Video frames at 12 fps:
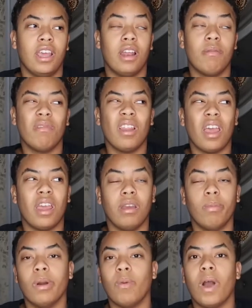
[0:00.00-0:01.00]
And I'm
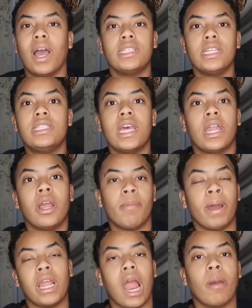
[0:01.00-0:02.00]
like, bro, why is he telling
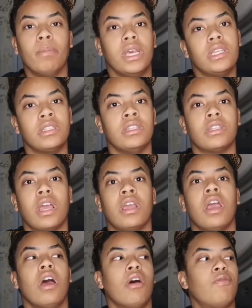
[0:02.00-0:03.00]
everybody our business? Like,
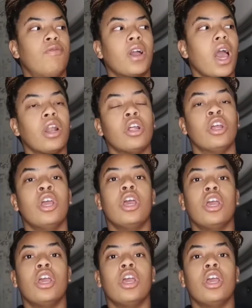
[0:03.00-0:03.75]
fuck out of here.